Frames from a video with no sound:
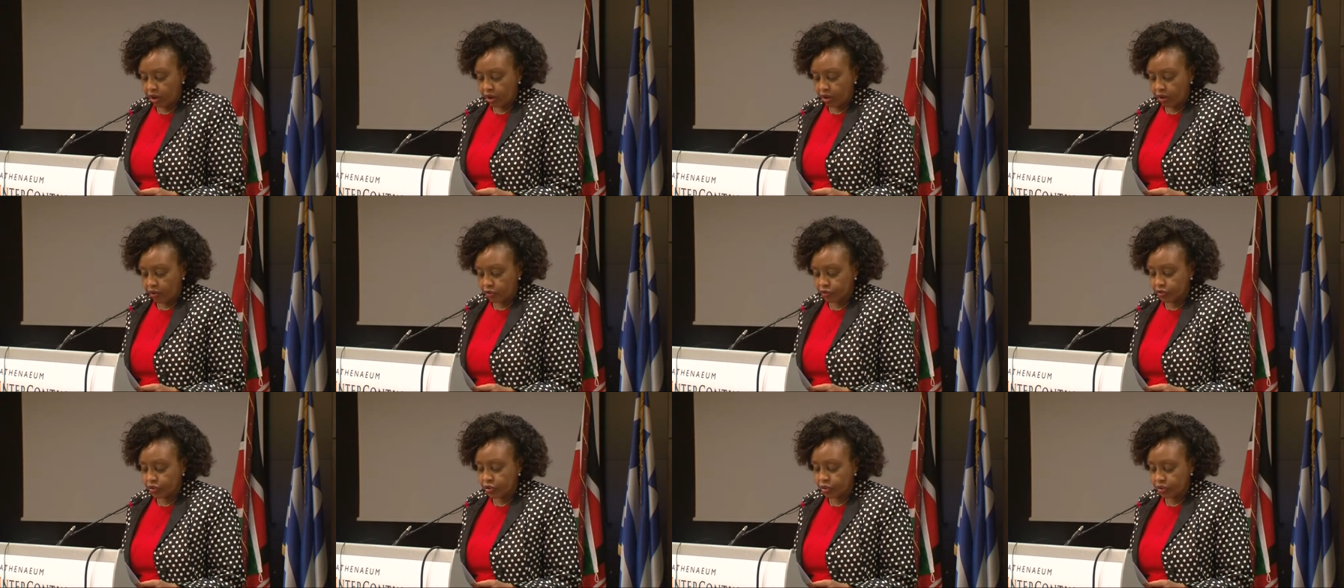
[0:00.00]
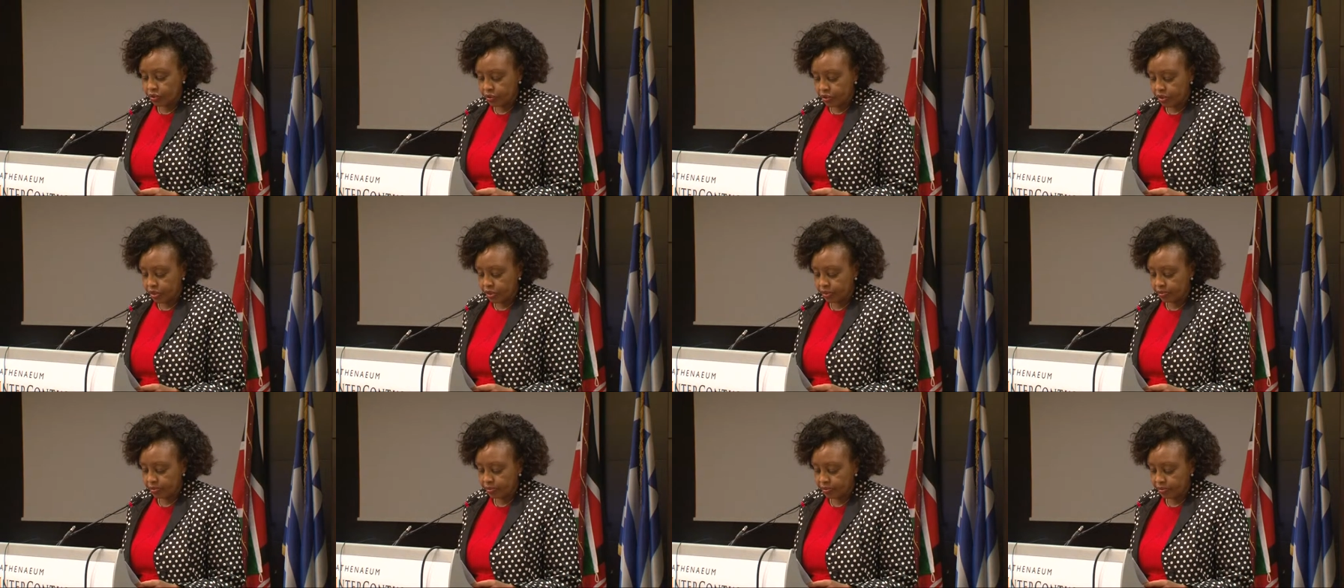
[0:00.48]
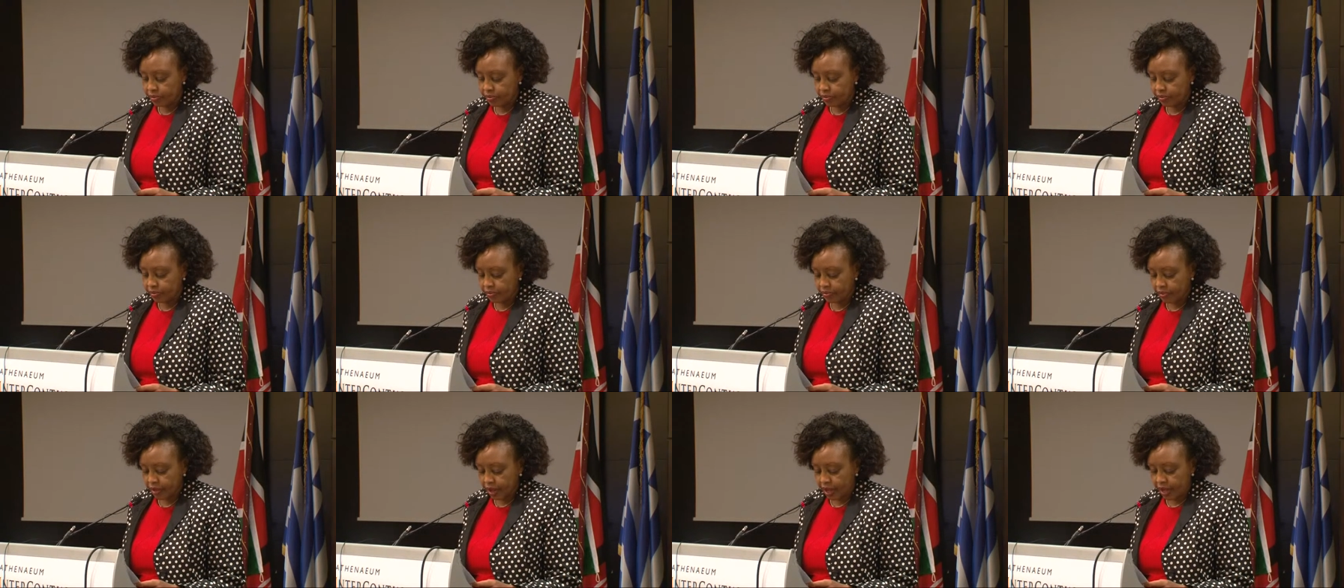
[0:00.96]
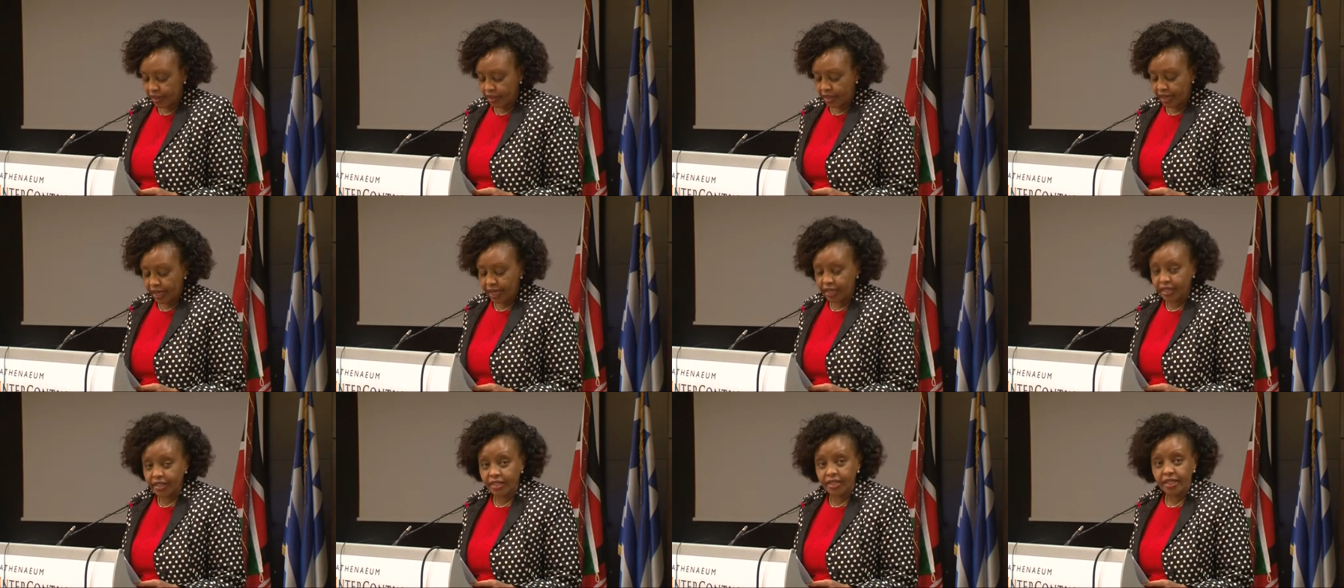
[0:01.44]
of Tourism and
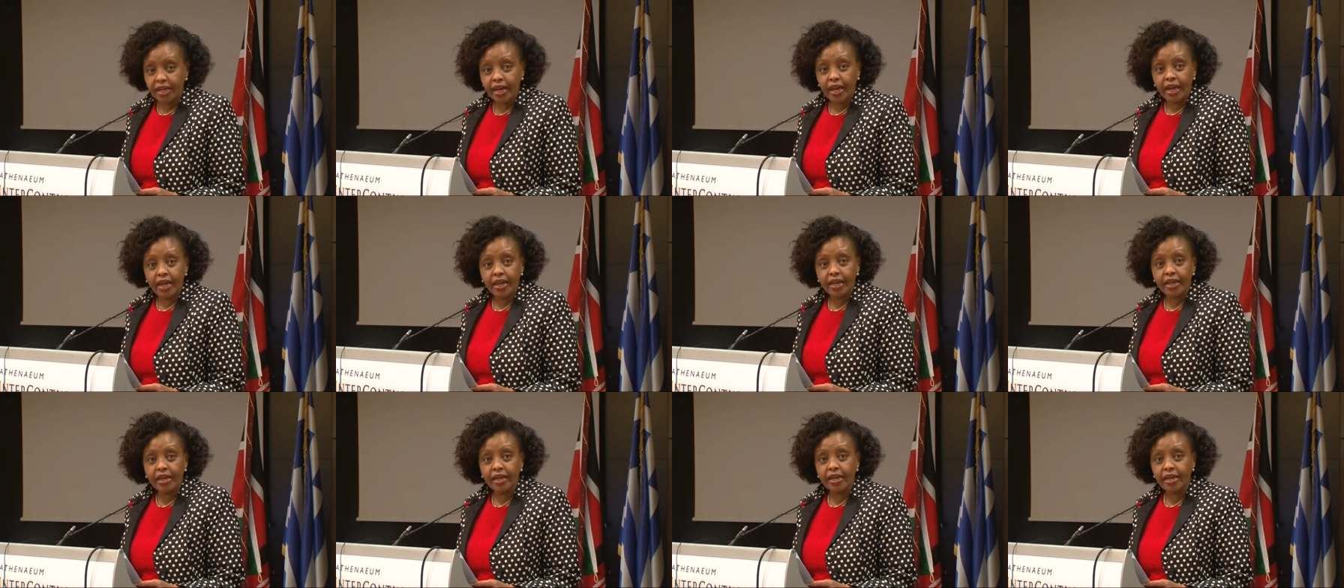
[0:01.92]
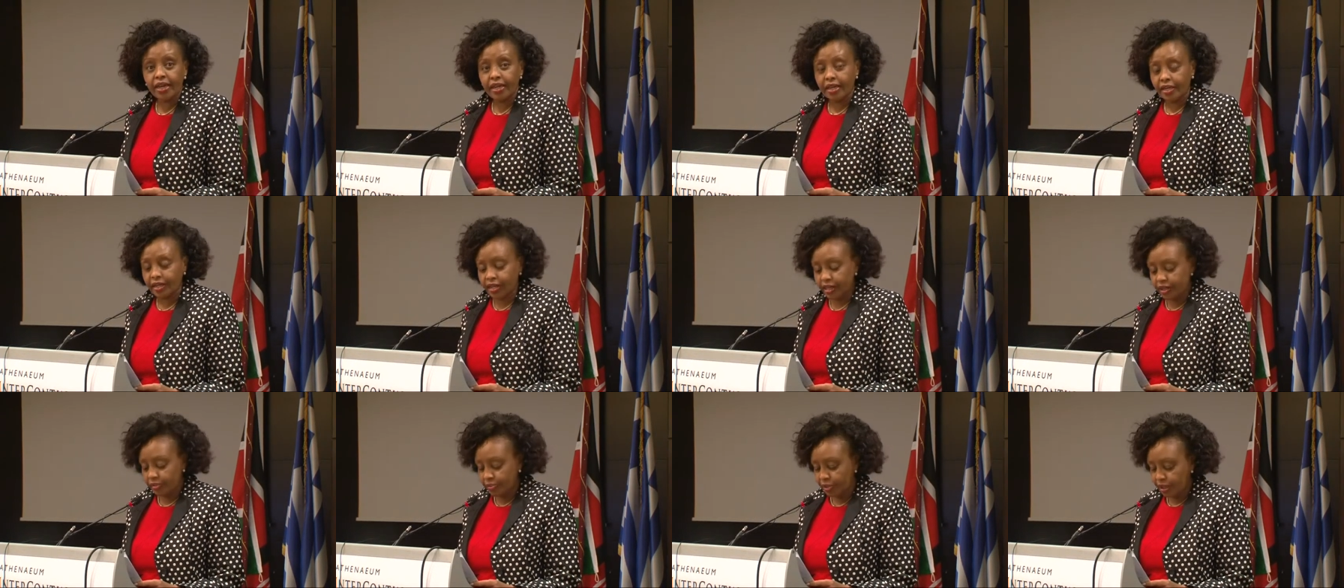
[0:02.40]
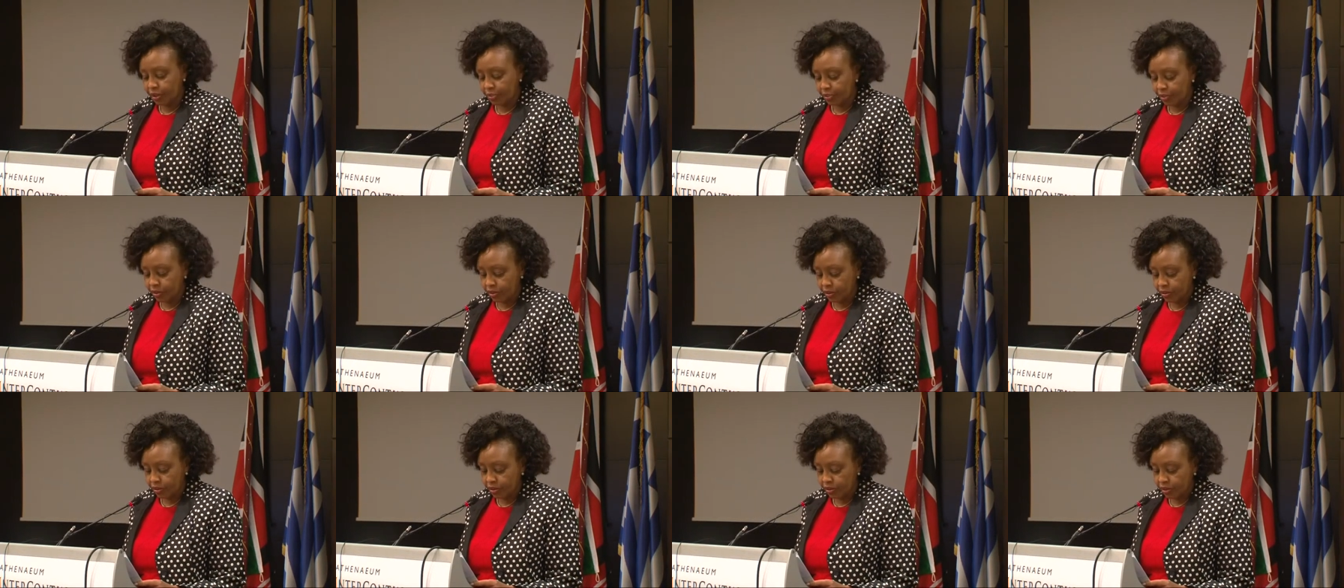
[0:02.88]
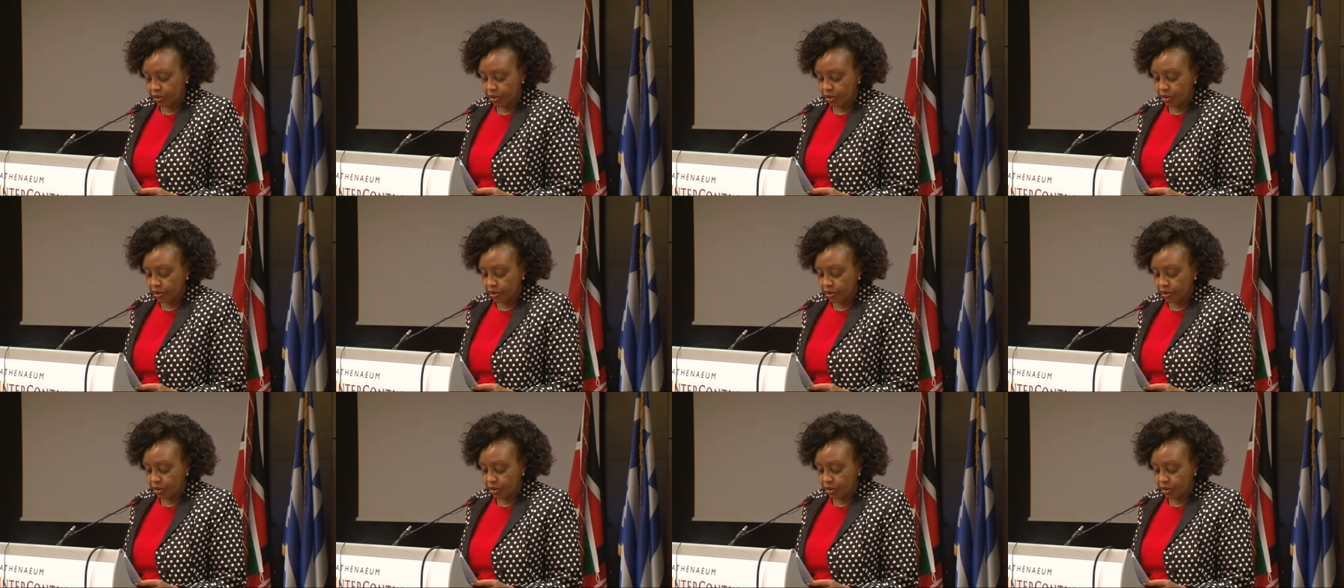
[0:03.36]
the entire Hellenic people